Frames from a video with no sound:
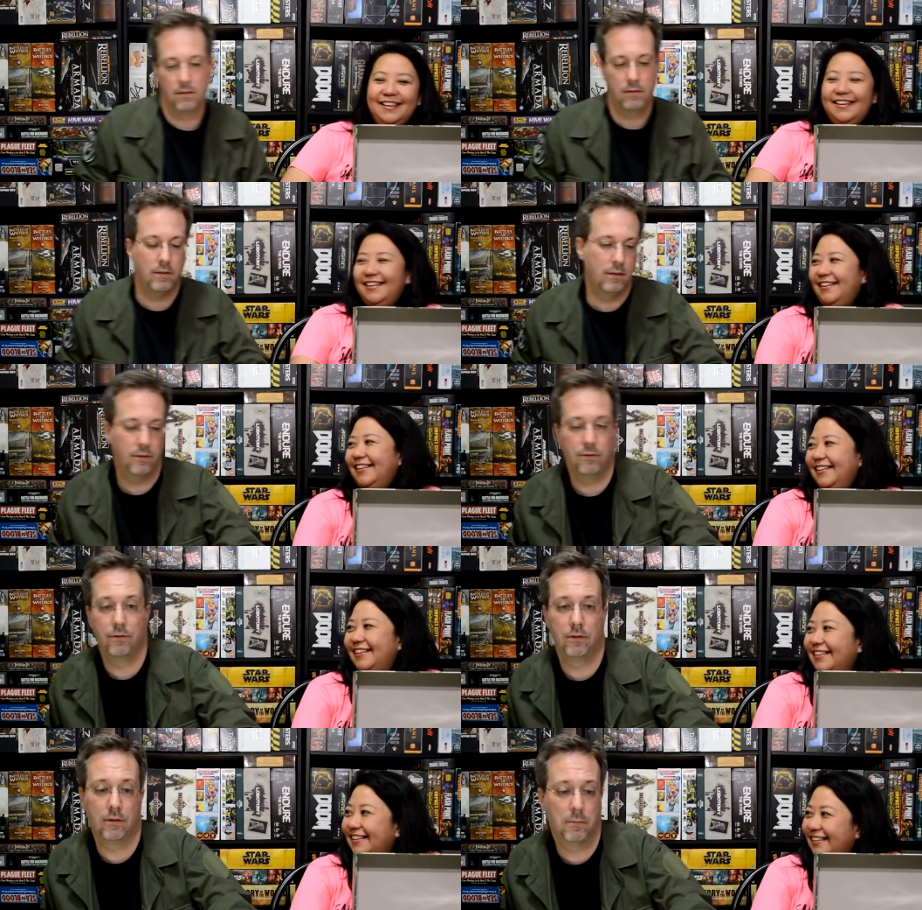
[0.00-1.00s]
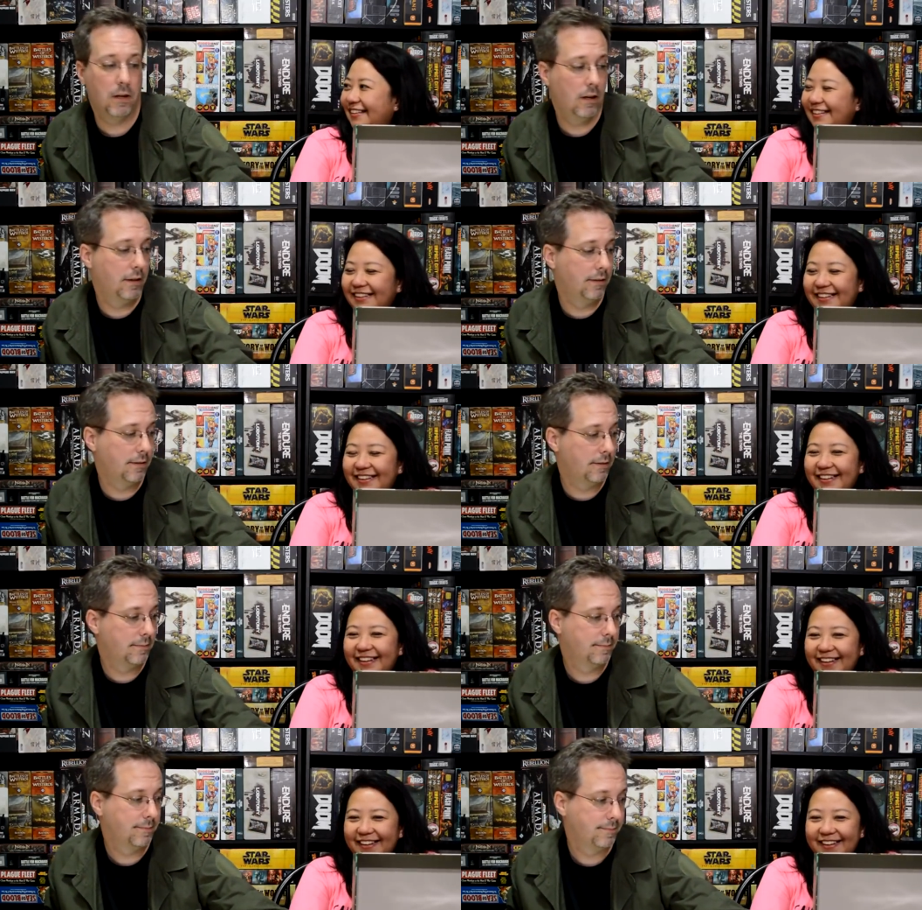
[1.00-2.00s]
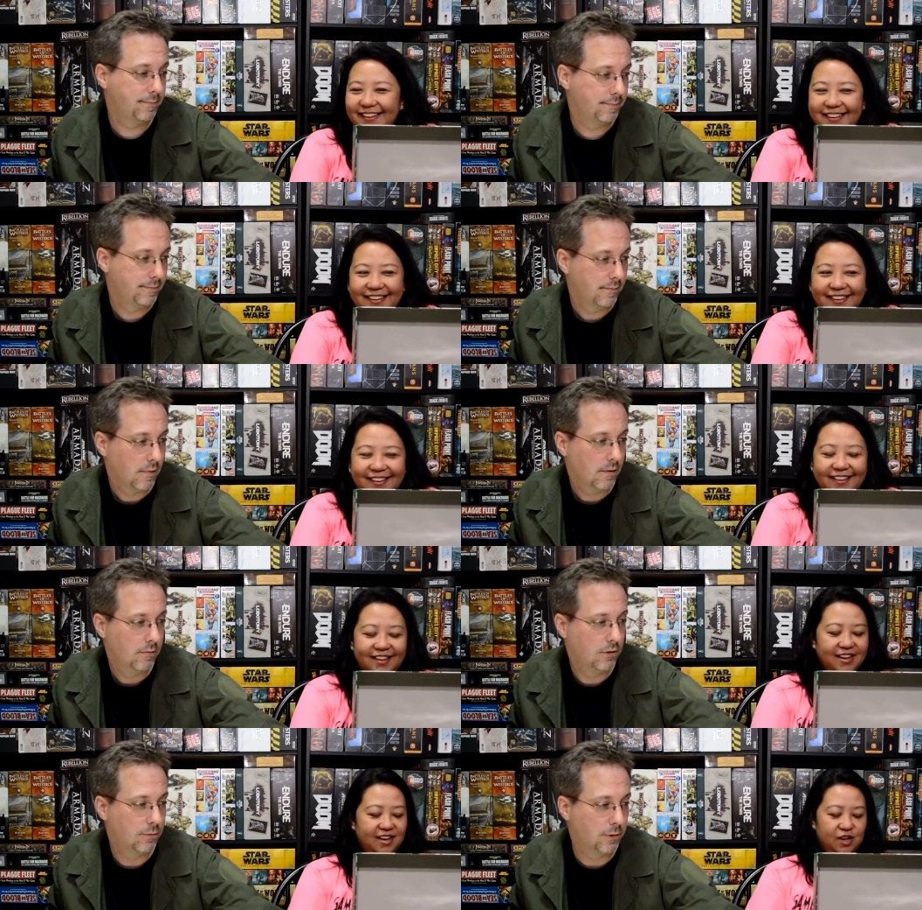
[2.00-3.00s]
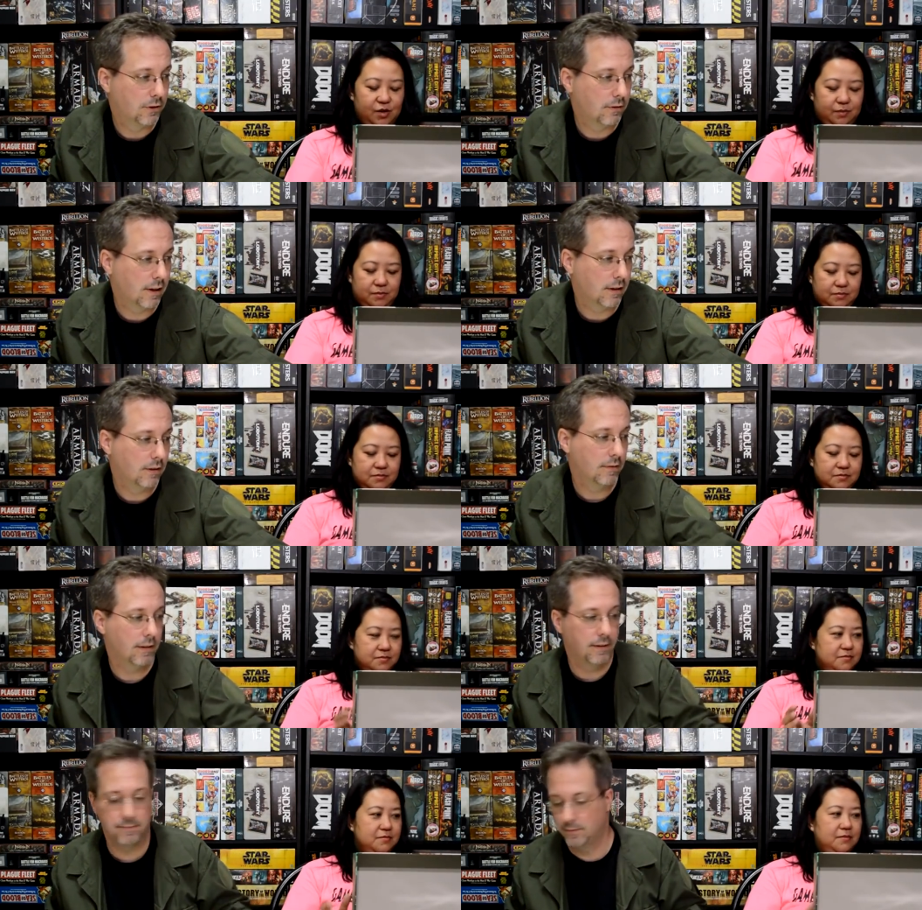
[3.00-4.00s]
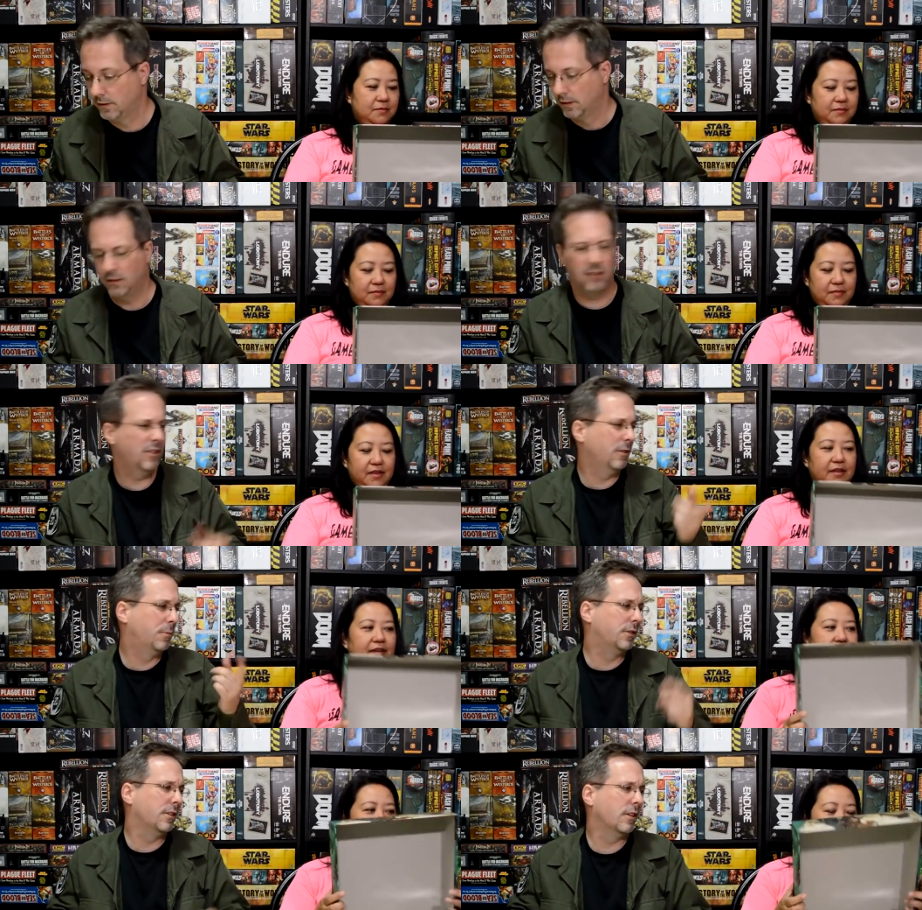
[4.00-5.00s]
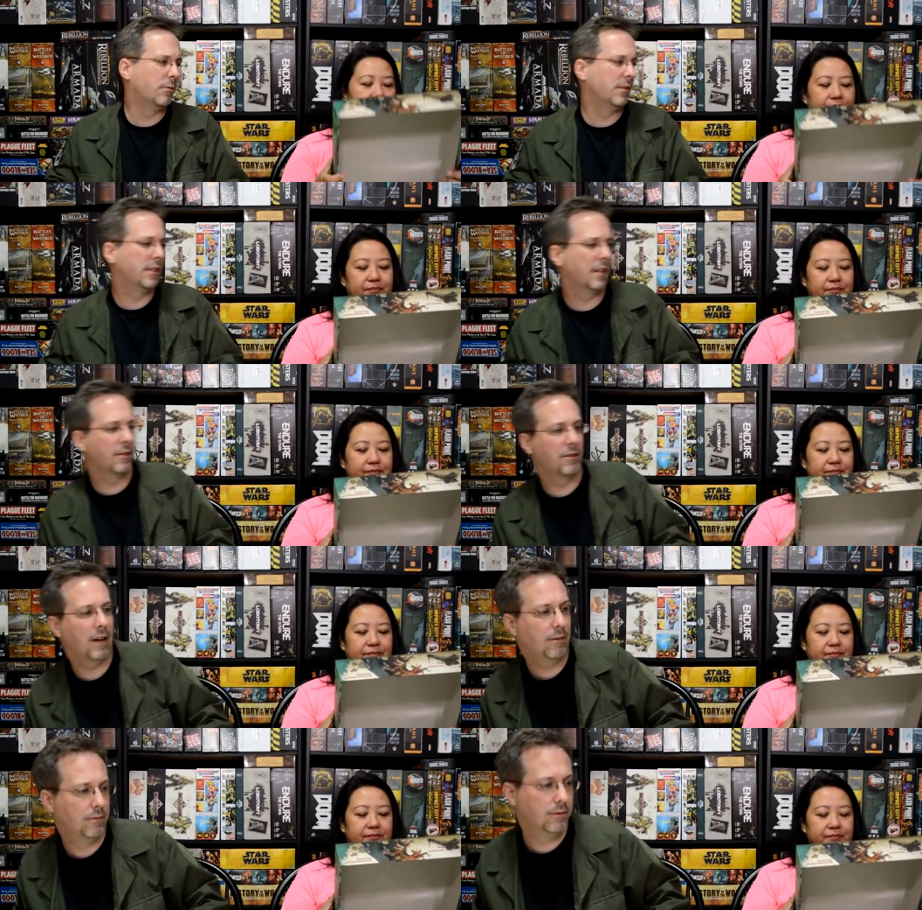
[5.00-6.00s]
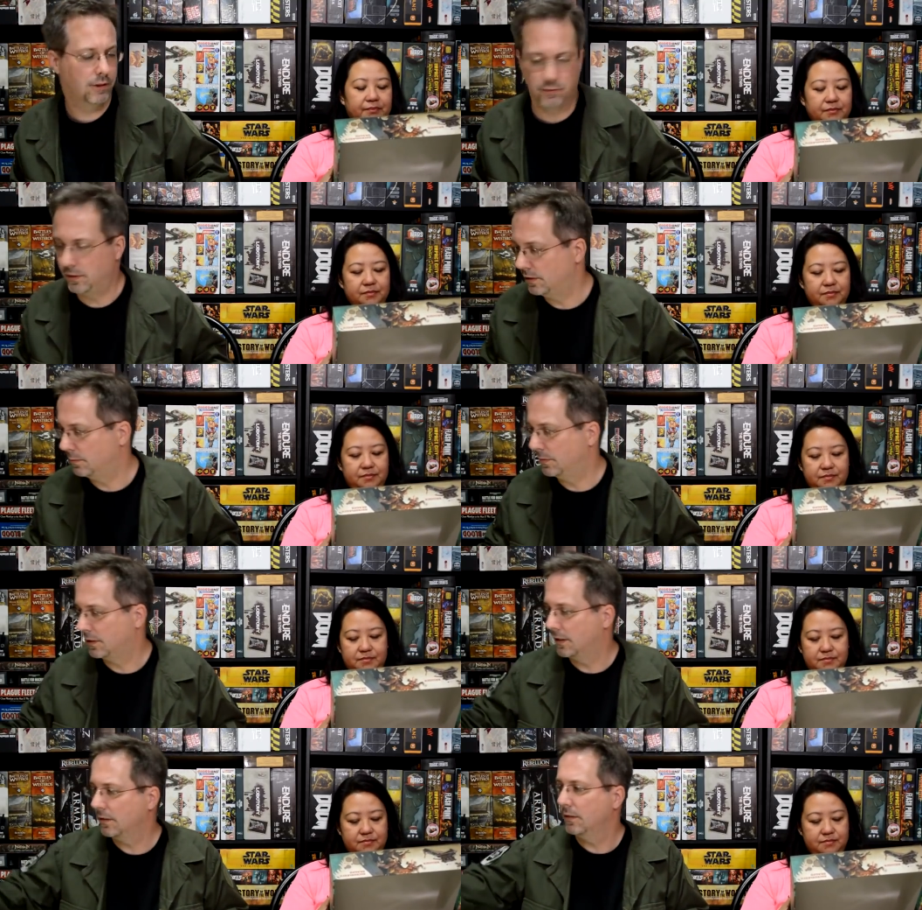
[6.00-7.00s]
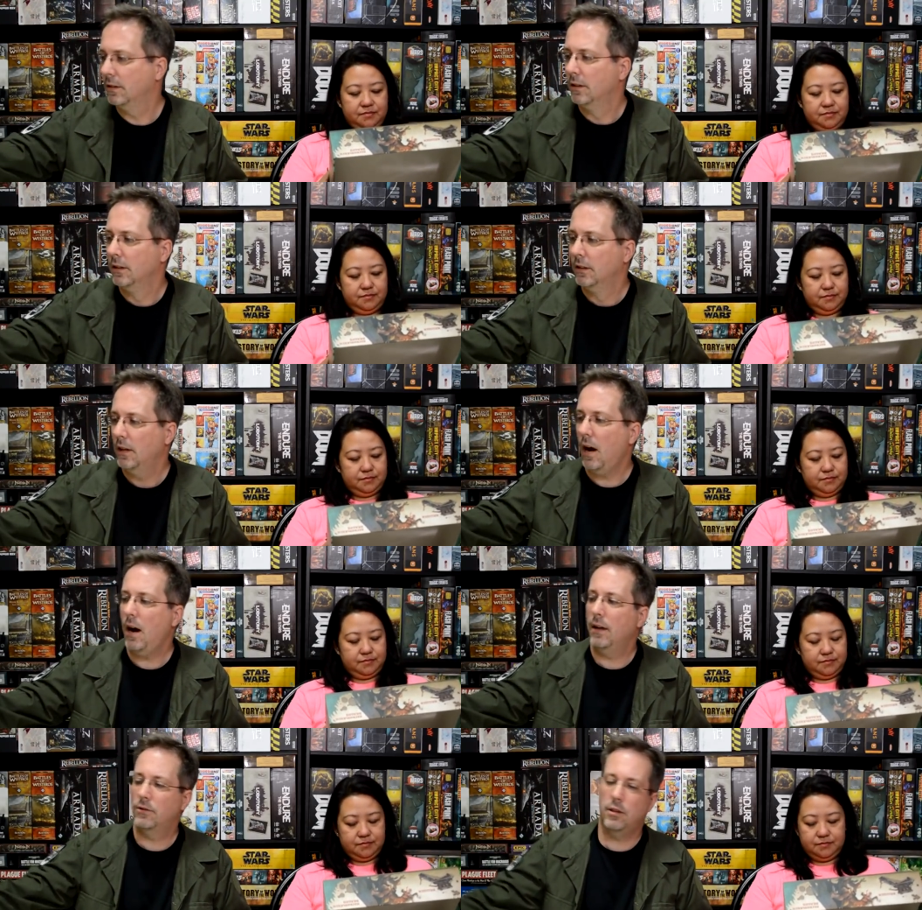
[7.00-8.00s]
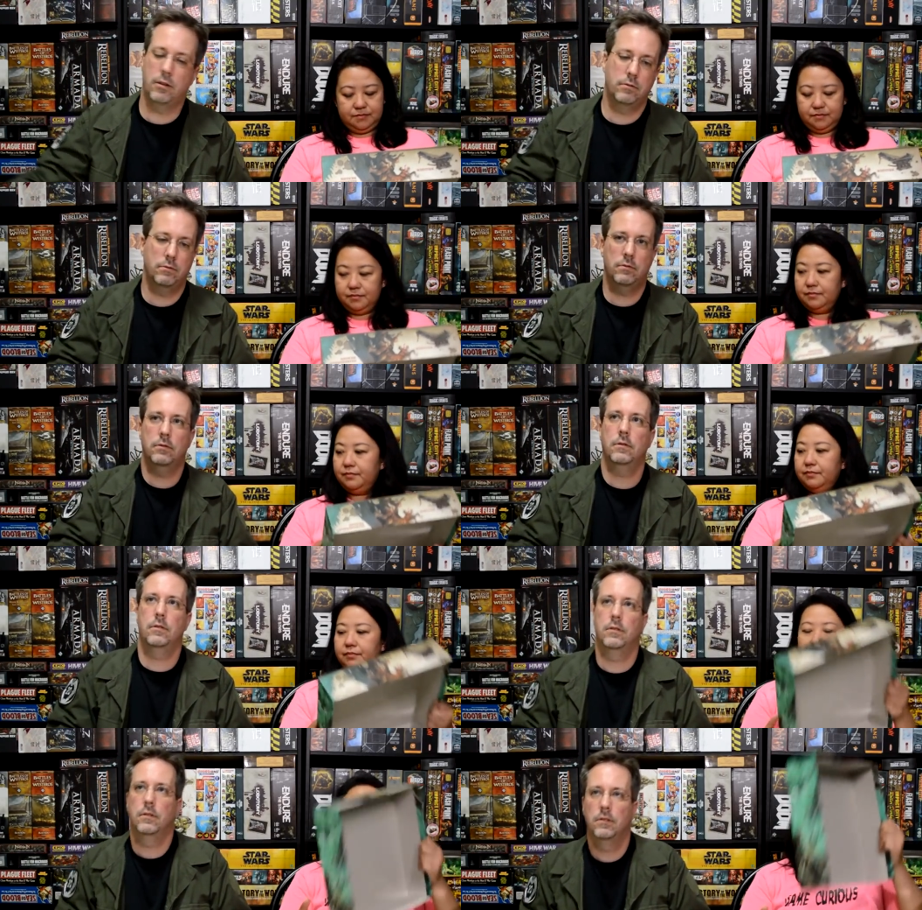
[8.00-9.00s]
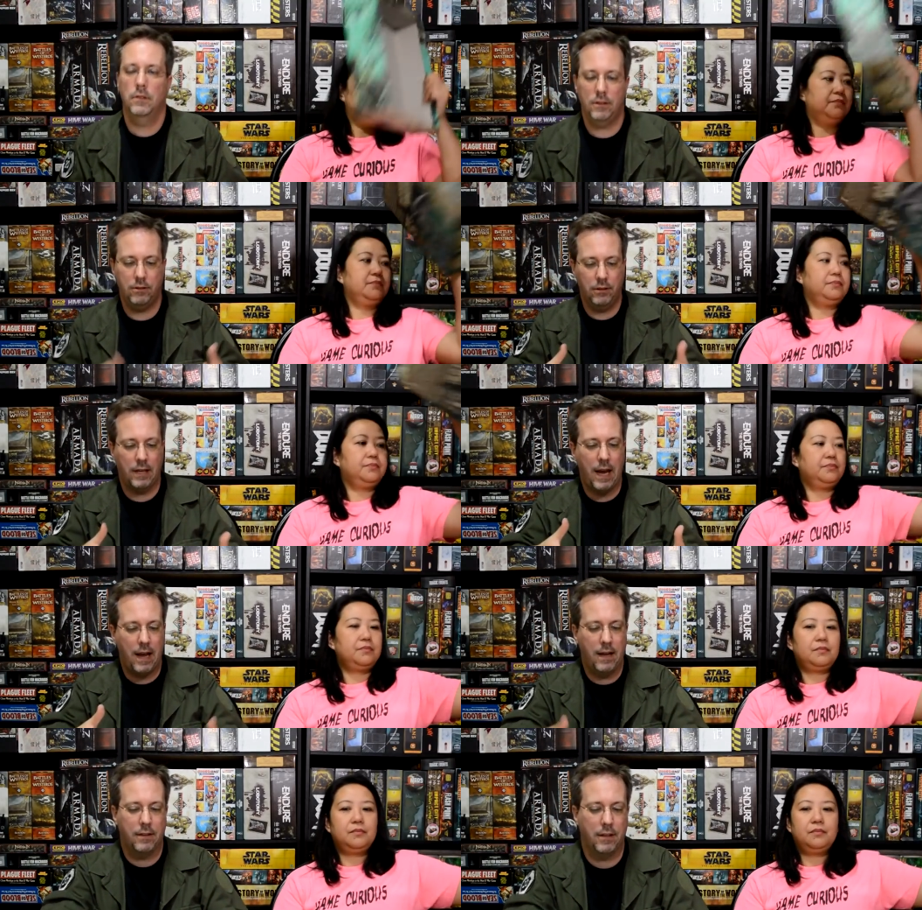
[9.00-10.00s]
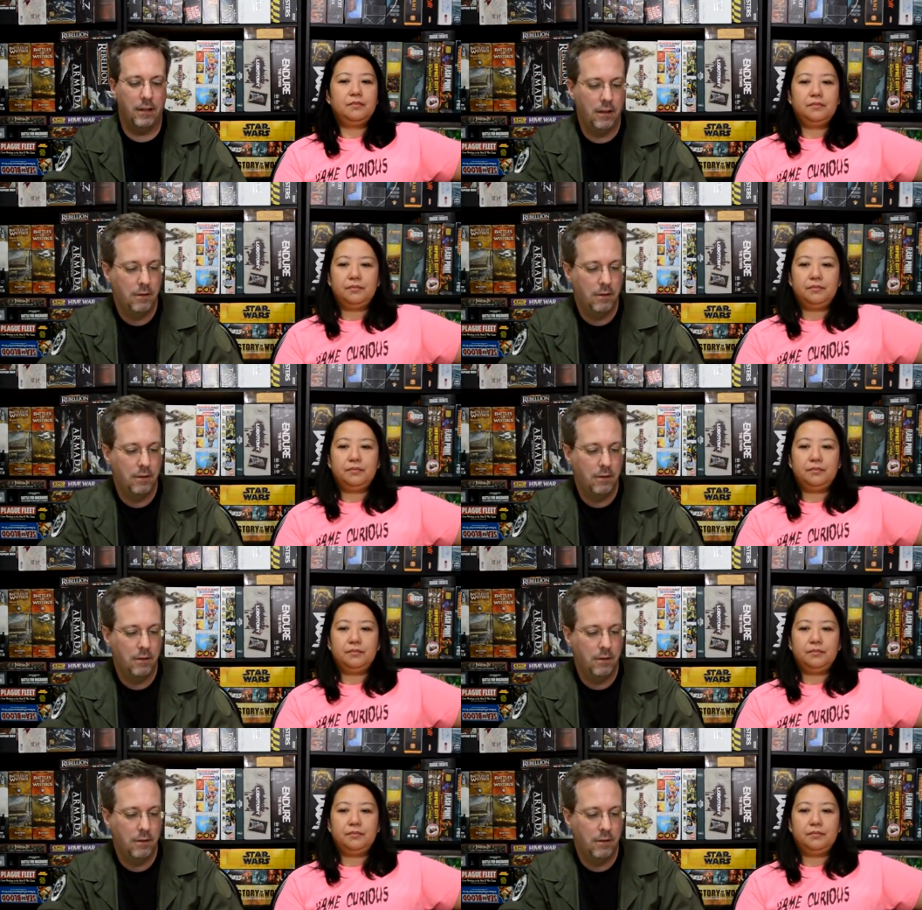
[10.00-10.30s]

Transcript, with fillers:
Speaker 1: Linda's losing her mind. We'll just put the dragon over there. I should have put the other one together. That one was so easy to put together. Alright, so let's look at the